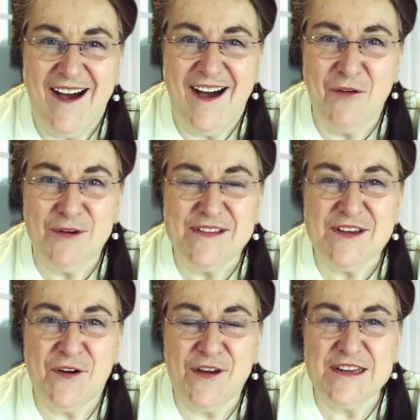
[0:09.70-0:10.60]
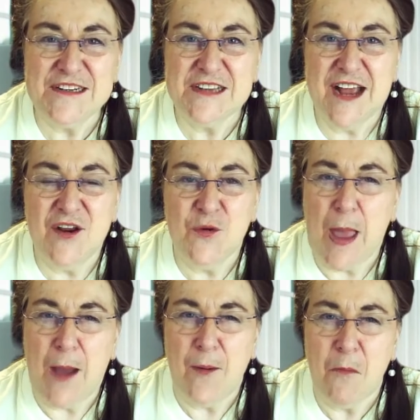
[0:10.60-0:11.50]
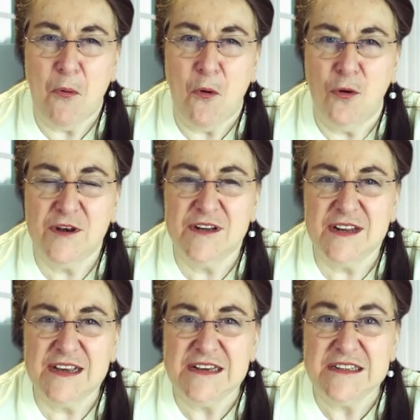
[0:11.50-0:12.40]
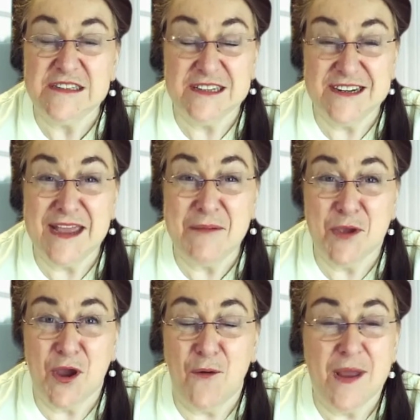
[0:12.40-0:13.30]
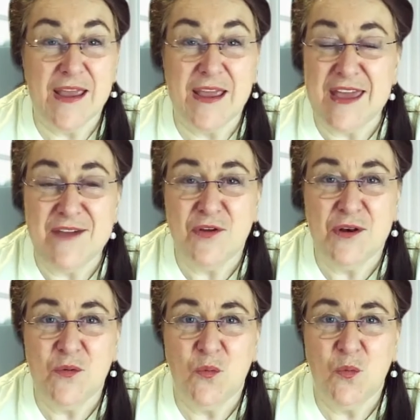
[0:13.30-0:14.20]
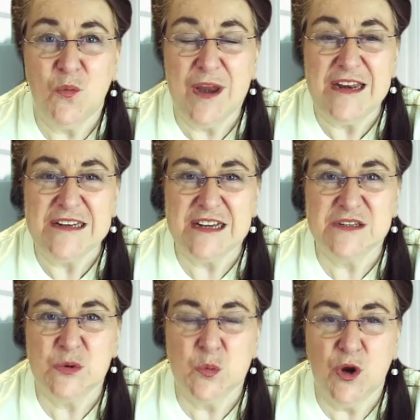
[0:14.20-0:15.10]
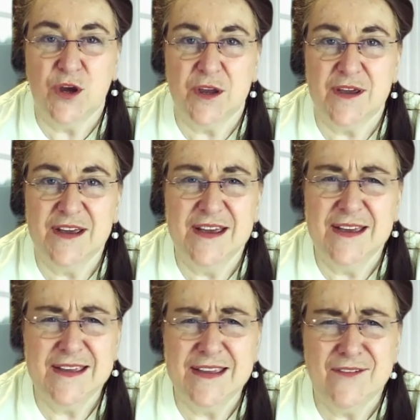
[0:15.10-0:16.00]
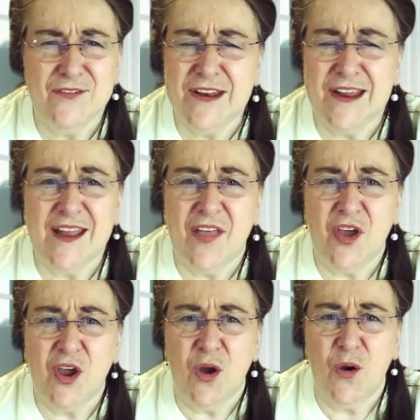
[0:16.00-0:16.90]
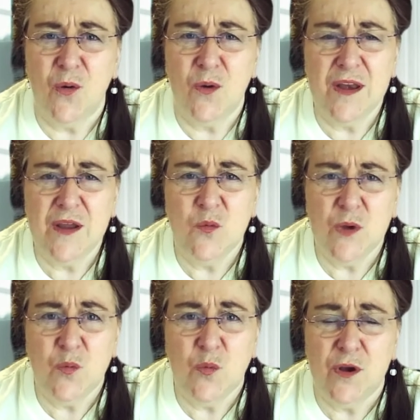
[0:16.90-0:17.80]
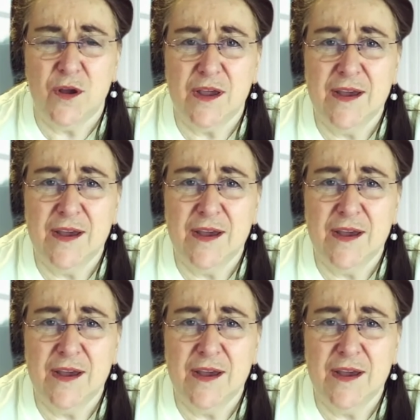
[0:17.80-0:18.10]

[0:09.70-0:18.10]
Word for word: I was going to tell you how important it is to keep going, even when it doesn't work. Give it another go and it will work.